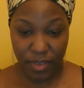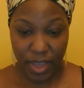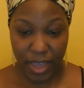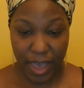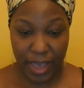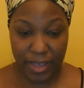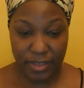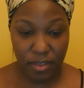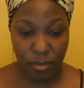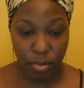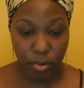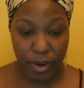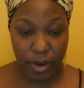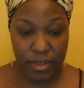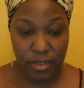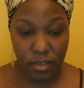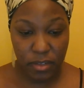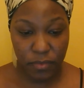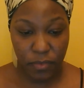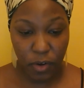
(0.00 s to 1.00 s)
As the
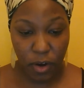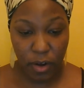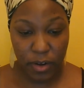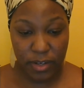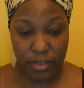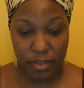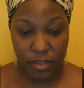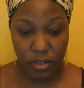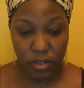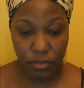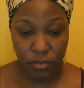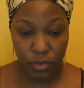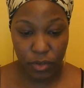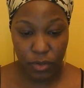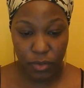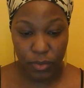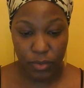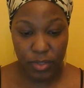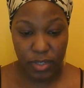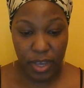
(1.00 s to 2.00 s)
prices for artisans
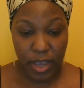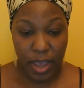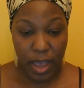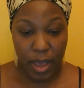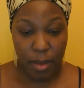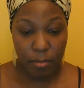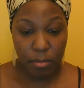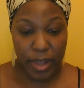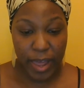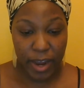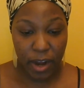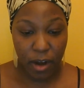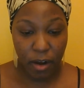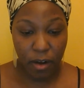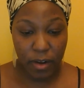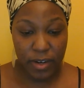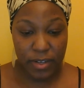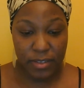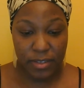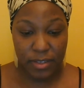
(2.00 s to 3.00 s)
rose, black
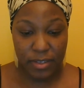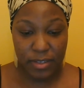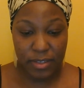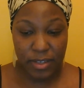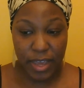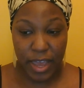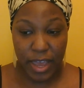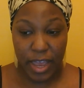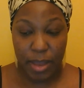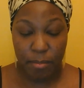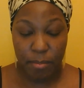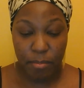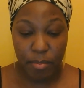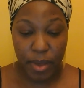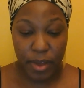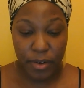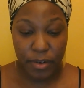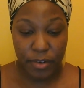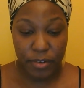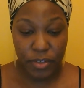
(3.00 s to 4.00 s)
artisans gained
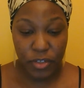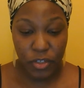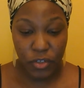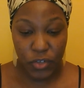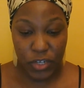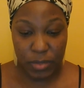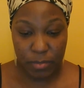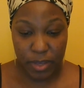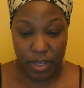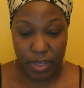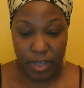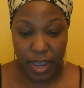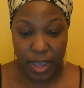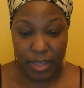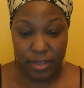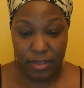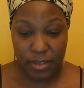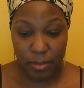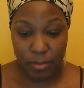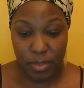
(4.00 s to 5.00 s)
better treatment
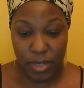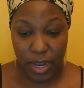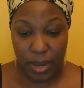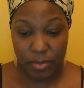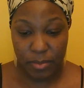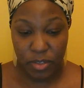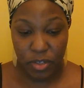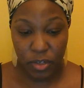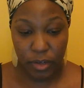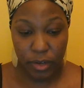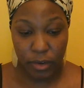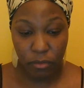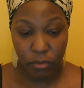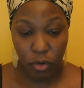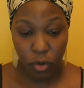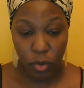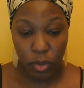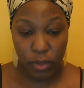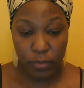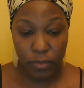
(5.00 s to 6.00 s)
and sometimes took a
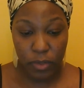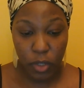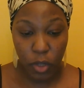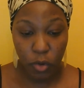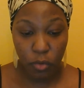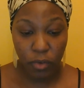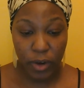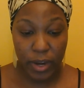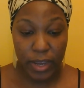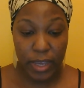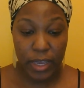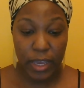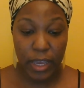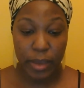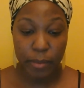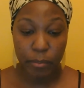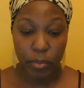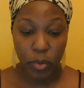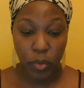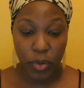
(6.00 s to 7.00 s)
role of low-ranking
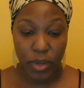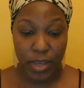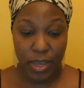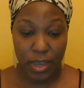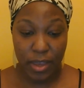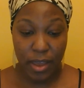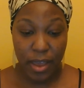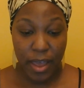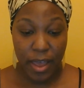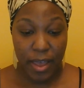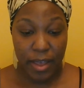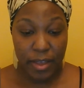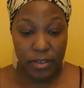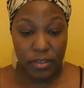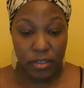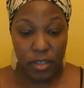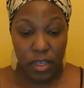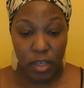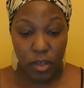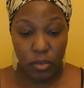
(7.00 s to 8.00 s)
employee.
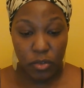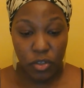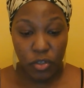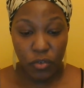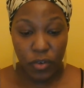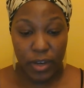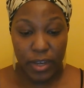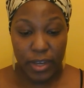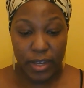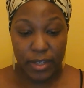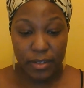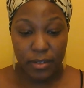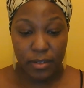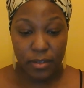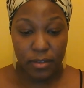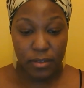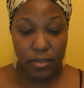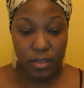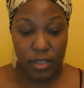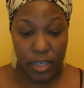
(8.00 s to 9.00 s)
Skilled
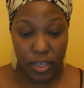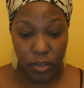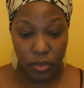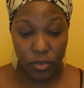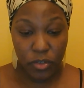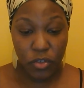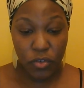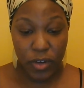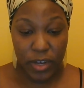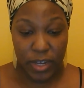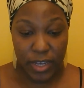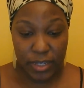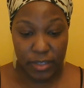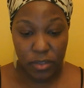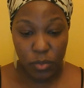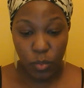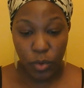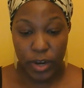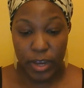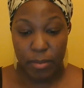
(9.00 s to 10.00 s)

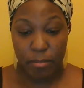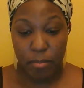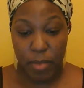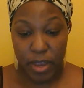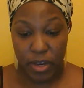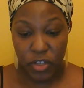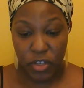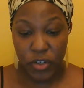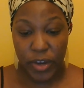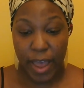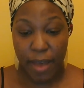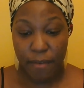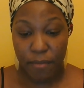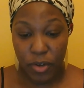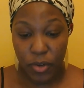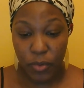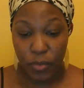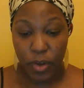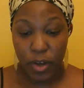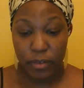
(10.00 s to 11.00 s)
trades were a major
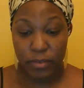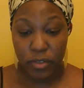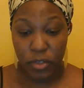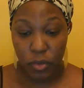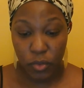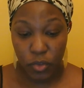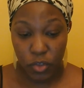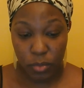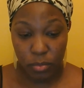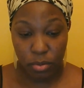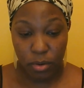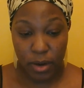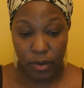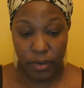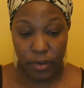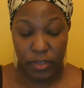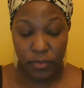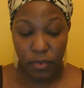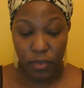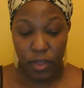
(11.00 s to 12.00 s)
avenue of social
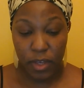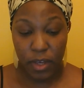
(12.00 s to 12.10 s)
progress for the